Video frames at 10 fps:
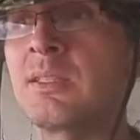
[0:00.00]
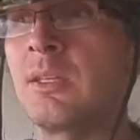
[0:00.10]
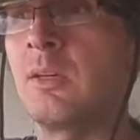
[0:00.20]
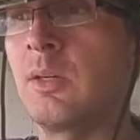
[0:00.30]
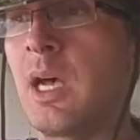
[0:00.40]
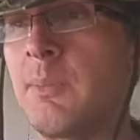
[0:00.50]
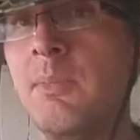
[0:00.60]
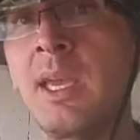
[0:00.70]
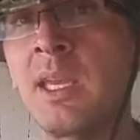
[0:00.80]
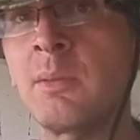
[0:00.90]
So I
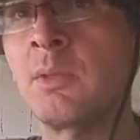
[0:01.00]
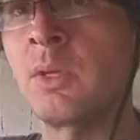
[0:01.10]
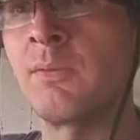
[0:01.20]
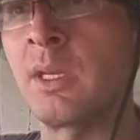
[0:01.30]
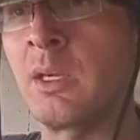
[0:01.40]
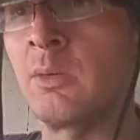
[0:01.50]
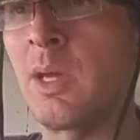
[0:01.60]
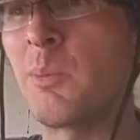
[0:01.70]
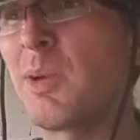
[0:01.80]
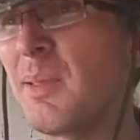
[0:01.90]
may end up doing a video.
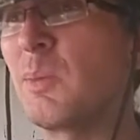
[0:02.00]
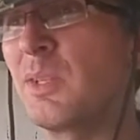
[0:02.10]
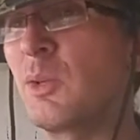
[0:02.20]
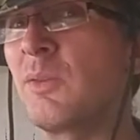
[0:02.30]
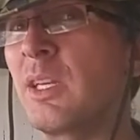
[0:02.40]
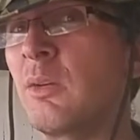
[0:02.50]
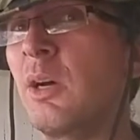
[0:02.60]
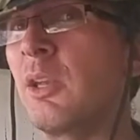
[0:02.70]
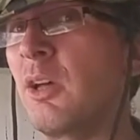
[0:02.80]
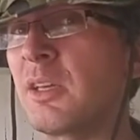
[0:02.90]
I probably will do a video
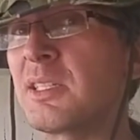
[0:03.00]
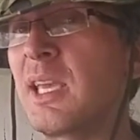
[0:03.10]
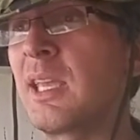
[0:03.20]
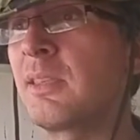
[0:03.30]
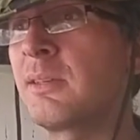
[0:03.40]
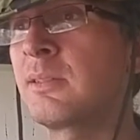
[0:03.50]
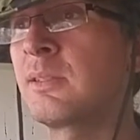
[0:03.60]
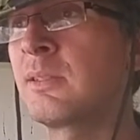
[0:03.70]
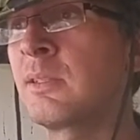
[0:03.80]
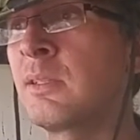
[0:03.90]
on August 8th.
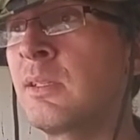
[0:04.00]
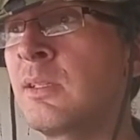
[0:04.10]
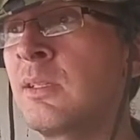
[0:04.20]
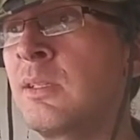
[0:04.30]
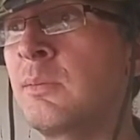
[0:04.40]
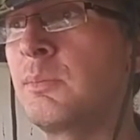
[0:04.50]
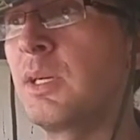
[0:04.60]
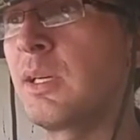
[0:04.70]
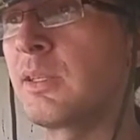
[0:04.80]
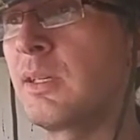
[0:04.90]

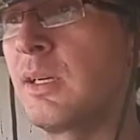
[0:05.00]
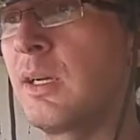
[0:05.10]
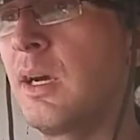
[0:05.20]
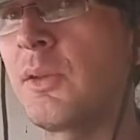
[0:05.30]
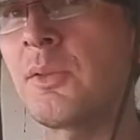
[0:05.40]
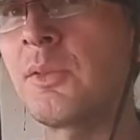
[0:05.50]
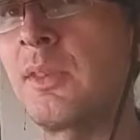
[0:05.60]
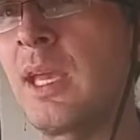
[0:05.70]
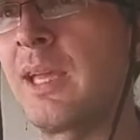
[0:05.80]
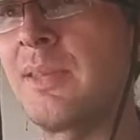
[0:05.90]
But other
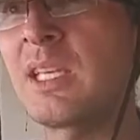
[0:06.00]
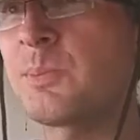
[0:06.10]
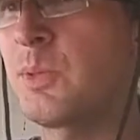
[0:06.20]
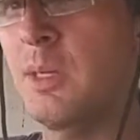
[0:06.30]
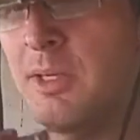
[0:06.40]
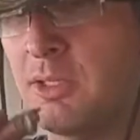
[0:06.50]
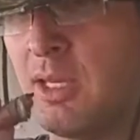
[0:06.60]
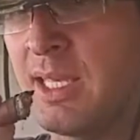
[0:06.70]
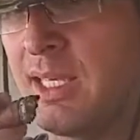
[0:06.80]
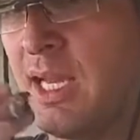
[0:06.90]
than that, that's pretty much
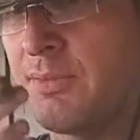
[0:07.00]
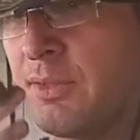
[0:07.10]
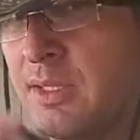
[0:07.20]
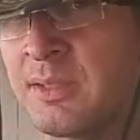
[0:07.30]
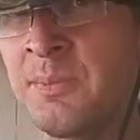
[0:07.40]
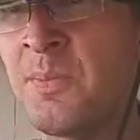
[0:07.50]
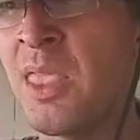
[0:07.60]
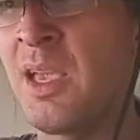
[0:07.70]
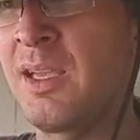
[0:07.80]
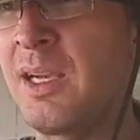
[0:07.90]
all I got for this.
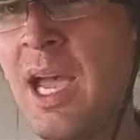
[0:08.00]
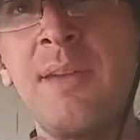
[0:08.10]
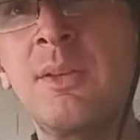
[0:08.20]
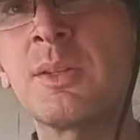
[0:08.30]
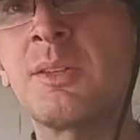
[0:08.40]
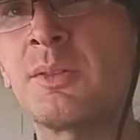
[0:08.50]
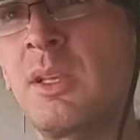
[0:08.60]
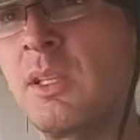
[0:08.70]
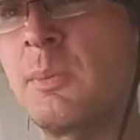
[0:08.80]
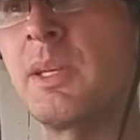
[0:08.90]
I have noticed there's
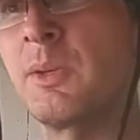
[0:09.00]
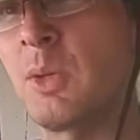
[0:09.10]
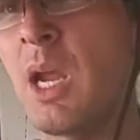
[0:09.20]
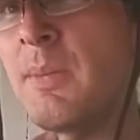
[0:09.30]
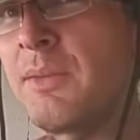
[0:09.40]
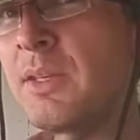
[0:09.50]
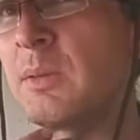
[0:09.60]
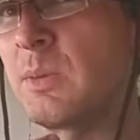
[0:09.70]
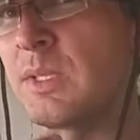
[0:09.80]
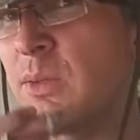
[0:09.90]
a little bit of dry mouth
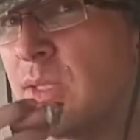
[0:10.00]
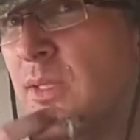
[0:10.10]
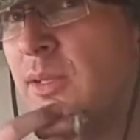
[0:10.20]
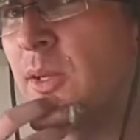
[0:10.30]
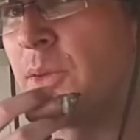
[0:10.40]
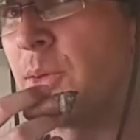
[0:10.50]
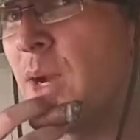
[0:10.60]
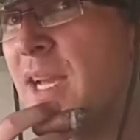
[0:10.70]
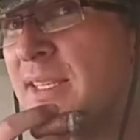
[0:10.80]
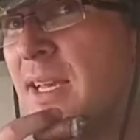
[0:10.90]
to this, so it's a little on the
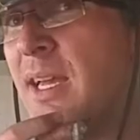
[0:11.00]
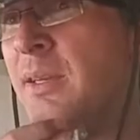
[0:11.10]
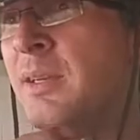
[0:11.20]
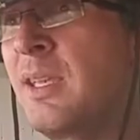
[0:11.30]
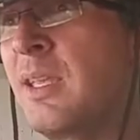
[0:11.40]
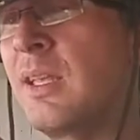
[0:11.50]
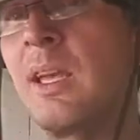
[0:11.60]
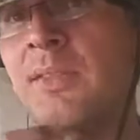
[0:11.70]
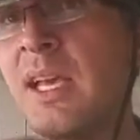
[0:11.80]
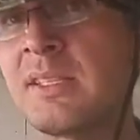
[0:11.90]
dry side.
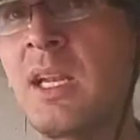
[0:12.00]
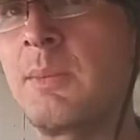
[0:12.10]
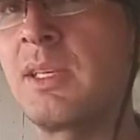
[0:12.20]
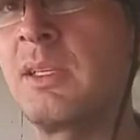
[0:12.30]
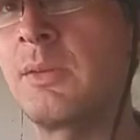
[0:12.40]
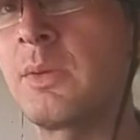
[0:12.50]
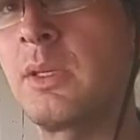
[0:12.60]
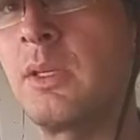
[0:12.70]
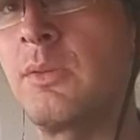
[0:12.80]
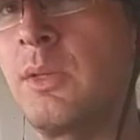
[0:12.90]
If that's not a big deal for
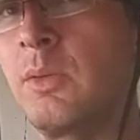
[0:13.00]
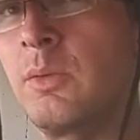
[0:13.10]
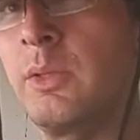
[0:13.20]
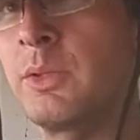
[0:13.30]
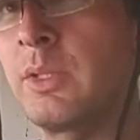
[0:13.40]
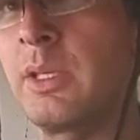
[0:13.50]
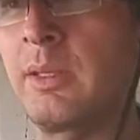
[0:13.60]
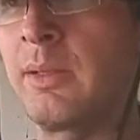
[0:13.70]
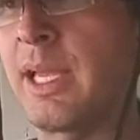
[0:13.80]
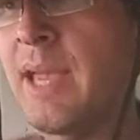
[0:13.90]
you, if you usually
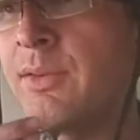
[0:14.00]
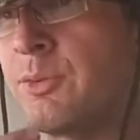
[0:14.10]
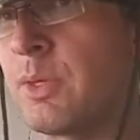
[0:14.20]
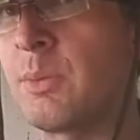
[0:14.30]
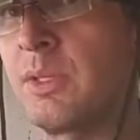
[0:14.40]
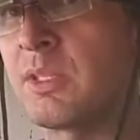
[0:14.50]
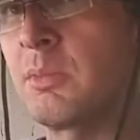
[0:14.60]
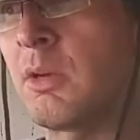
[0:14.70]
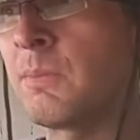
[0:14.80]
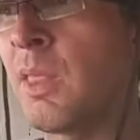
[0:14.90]
like have a drink in your
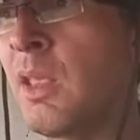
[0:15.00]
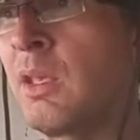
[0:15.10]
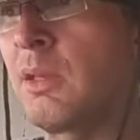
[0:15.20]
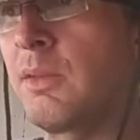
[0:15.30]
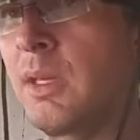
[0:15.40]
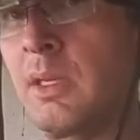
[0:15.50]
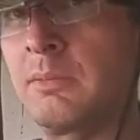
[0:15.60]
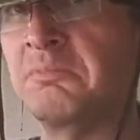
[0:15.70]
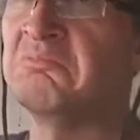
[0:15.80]
smoke, then